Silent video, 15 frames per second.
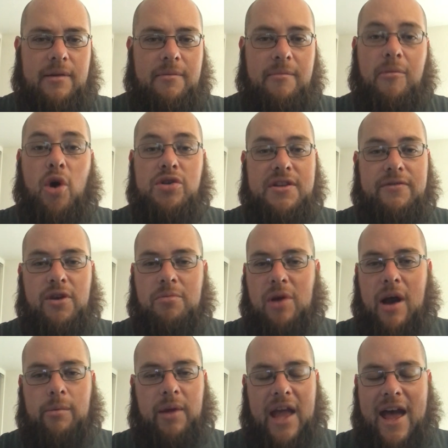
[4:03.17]
most of you
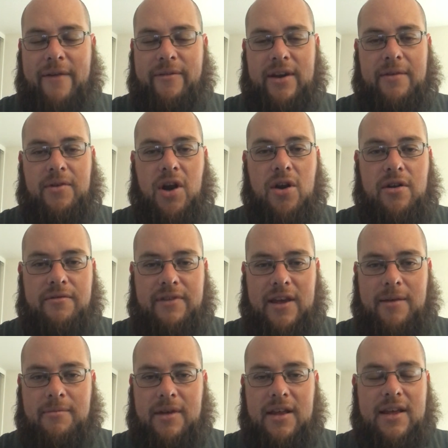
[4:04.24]
probably haven't even heard of
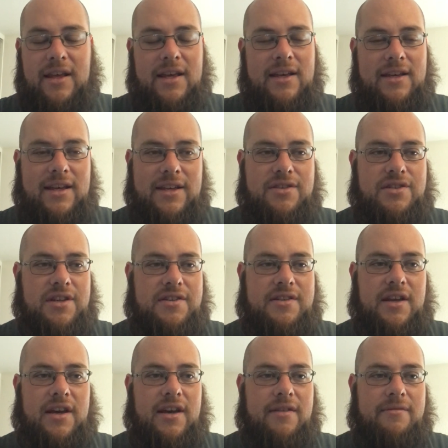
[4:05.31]
him. He's
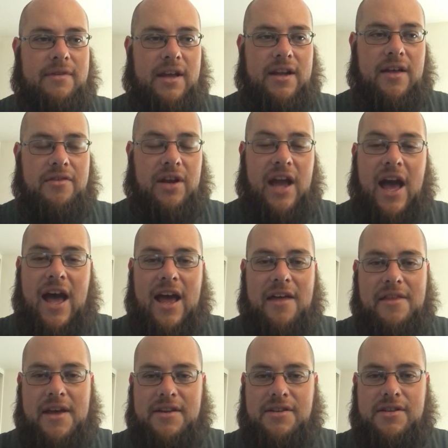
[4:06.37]
just another
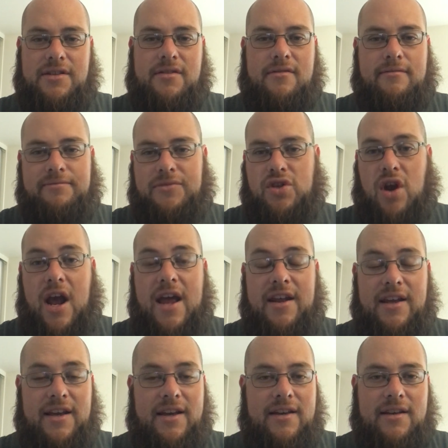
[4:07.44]
guy that just
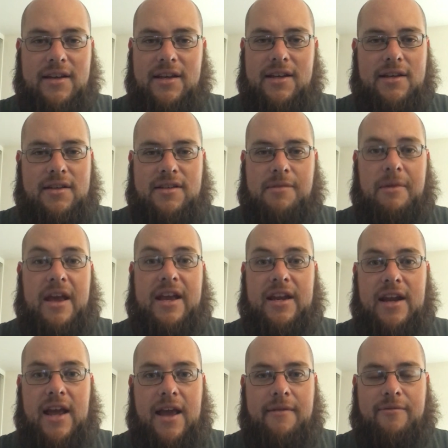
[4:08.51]
trying to make a
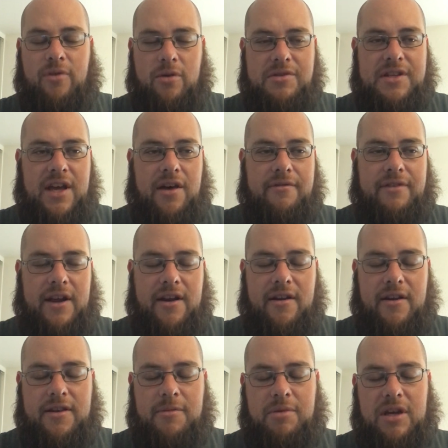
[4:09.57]
name for himself here
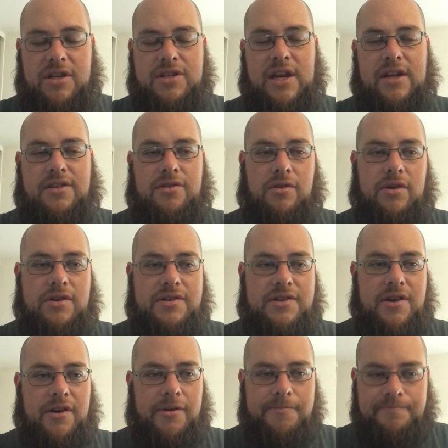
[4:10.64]
on the PGA Tour.
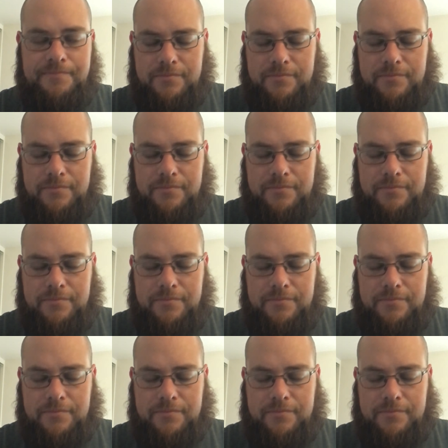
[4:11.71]
So